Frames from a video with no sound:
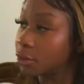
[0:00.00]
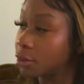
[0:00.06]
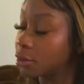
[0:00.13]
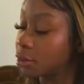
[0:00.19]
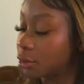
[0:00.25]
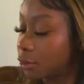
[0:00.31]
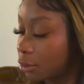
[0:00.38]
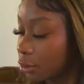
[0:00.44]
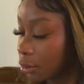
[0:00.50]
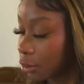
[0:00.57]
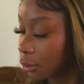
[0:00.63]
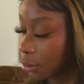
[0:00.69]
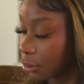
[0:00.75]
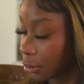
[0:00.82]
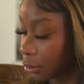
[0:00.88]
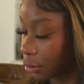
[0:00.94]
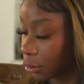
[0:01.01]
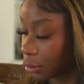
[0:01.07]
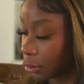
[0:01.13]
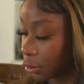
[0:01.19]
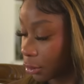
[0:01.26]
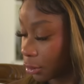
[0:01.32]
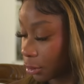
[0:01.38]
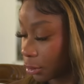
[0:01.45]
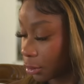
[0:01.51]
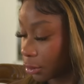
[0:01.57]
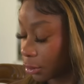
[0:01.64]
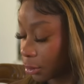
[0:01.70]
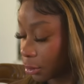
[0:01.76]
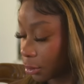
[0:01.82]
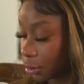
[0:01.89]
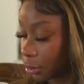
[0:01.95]

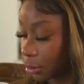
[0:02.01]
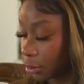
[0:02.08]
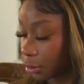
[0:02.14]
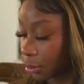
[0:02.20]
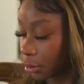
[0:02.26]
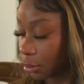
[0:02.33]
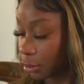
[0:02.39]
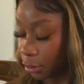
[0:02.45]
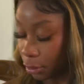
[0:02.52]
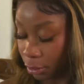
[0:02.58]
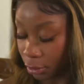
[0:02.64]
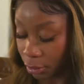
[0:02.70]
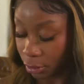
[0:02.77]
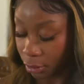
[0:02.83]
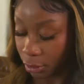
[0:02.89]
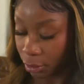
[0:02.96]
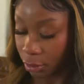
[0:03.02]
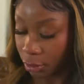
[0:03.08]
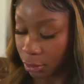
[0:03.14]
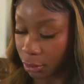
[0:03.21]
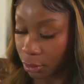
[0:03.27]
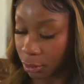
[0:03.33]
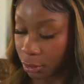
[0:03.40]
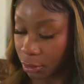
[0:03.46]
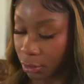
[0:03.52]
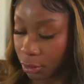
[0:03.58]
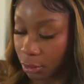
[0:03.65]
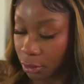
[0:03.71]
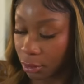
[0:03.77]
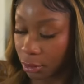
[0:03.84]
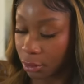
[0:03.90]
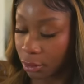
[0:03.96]

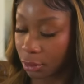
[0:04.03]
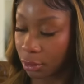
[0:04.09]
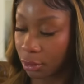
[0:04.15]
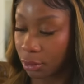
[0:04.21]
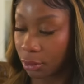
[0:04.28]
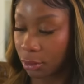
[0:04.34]
[no speech]